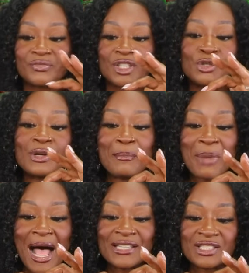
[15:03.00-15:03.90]
You can
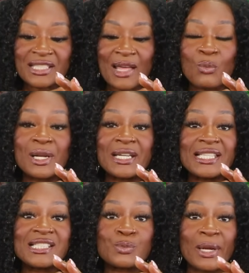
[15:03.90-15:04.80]
buy just like one of
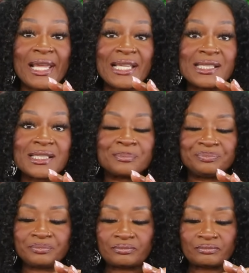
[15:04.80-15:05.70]
these rings
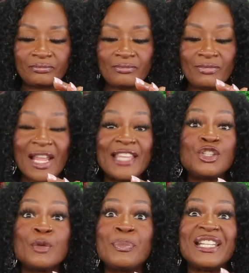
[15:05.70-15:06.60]
and you
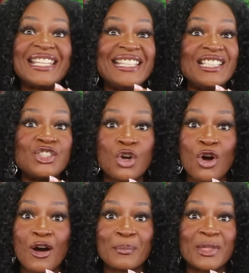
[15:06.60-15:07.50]
can put any
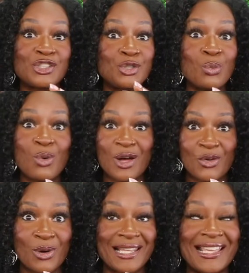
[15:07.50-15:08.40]
charm that you want
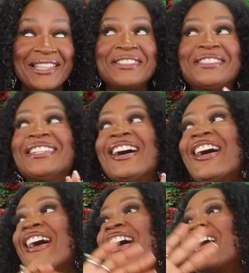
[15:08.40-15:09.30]
on it. Yo!
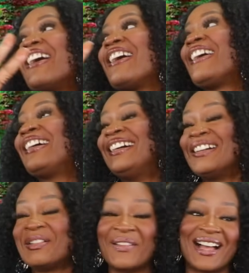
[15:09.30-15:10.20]

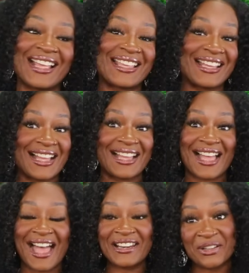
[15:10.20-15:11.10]
Oh my God.
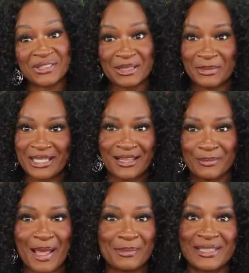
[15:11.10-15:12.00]
I know some of y'all are
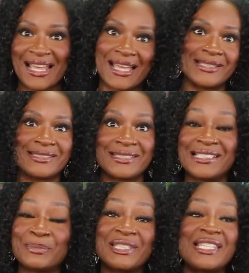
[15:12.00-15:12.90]
probably not into
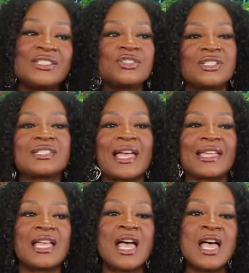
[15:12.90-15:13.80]
these, but these are just
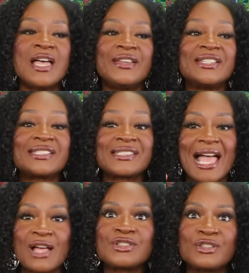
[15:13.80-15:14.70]
like
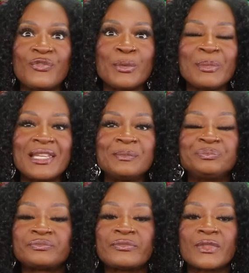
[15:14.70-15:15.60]
nostalgia for me.
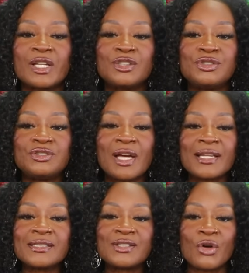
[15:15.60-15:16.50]

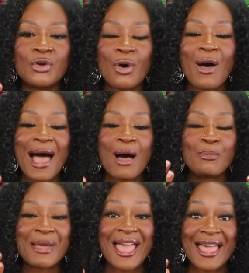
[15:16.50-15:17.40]
Y'all just don't know how
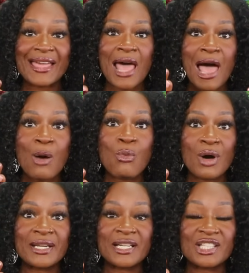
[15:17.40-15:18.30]
bad I
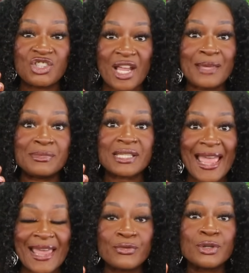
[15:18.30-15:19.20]
wanted a James
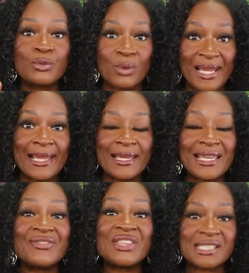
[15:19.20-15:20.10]
Avery ring
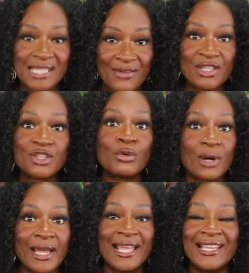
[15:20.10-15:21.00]
in the seventh
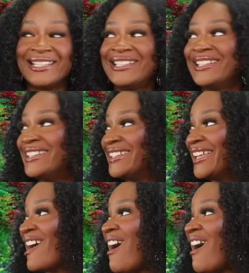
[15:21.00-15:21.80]
grade.